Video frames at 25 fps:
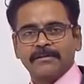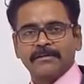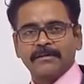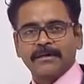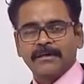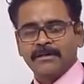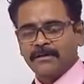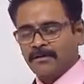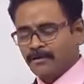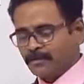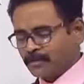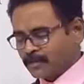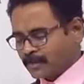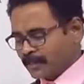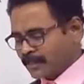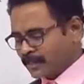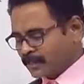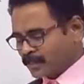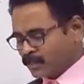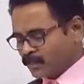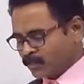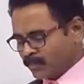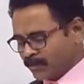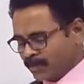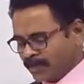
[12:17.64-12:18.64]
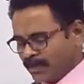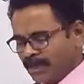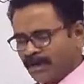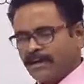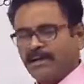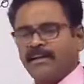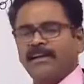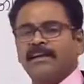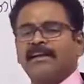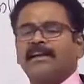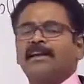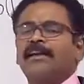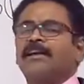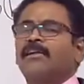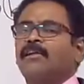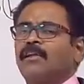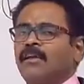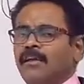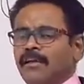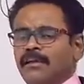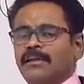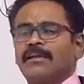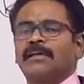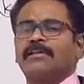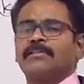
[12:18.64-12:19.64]
You know, since we are dealing
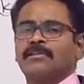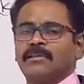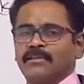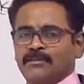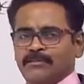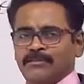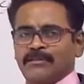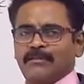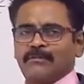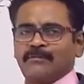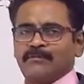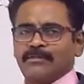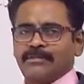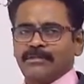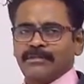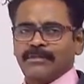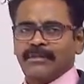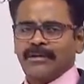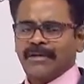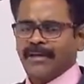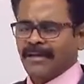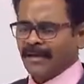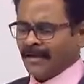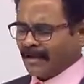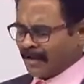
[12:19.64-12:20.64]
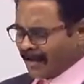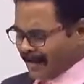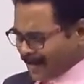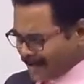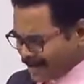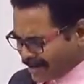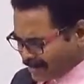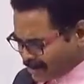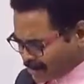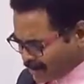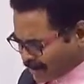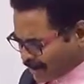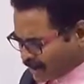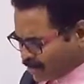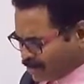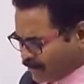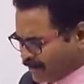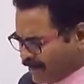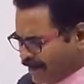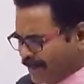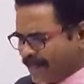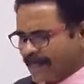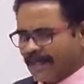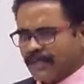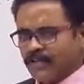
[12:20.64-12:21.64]
linear systems, or since we
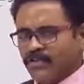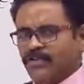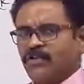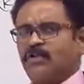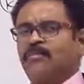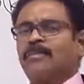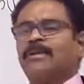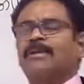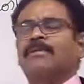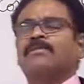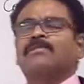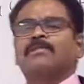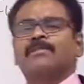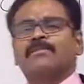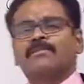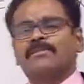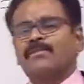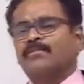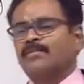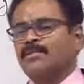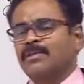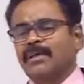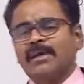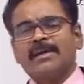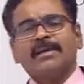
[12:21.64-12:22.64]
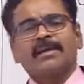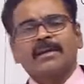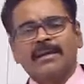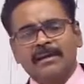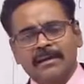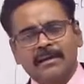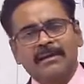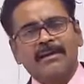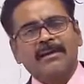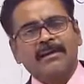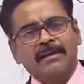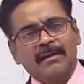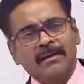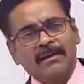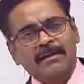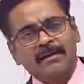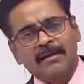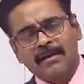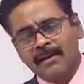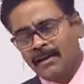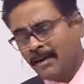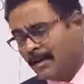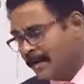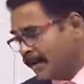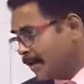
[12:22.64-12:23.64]
are assuming systems are linear,
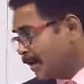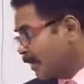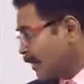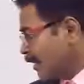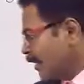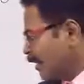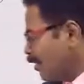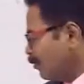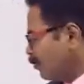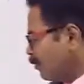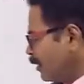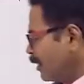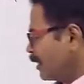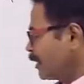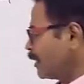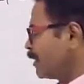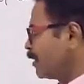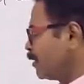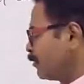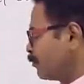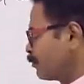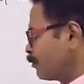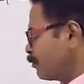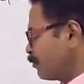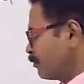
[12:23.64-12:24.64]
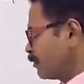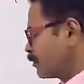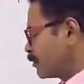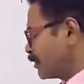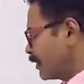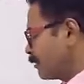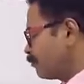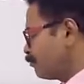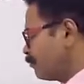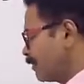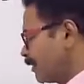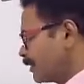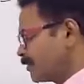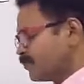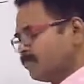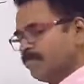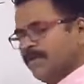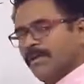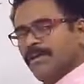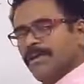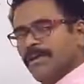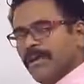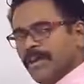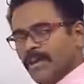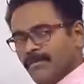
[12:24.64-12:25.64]
in many subjects,
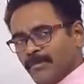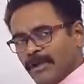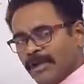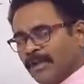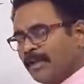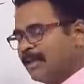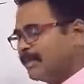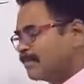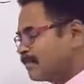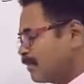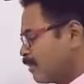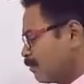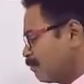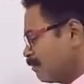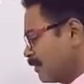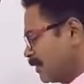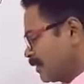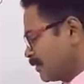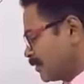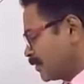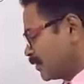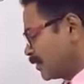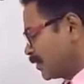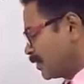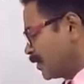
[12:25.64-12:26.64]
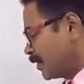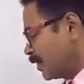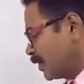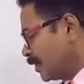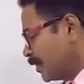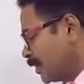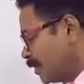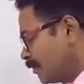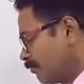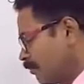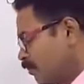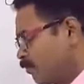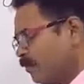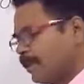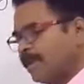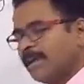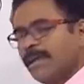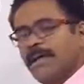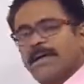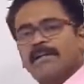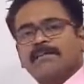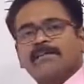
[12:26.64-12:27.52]
in many topics, we may get